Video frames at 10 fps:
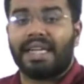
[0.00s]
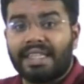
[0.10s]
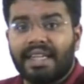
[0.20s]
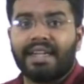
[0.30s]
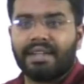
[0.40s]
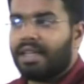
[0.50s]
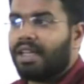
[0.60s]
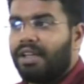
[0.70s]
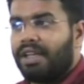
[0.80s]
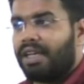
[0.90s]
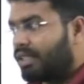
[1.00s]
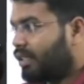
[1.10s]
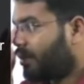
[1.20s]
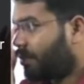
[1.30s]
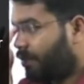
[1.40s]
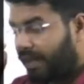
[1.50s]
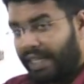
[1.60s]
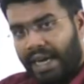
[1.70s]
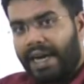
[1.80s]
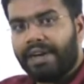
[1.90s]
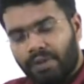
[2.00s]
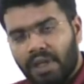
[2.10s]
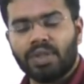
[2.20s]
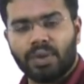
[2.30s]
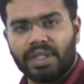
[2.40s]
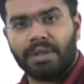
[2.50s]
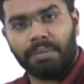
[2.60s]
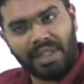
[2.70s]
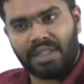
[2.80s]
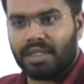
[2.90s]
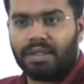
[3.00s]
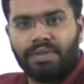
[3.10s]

Like that, they had worked together, but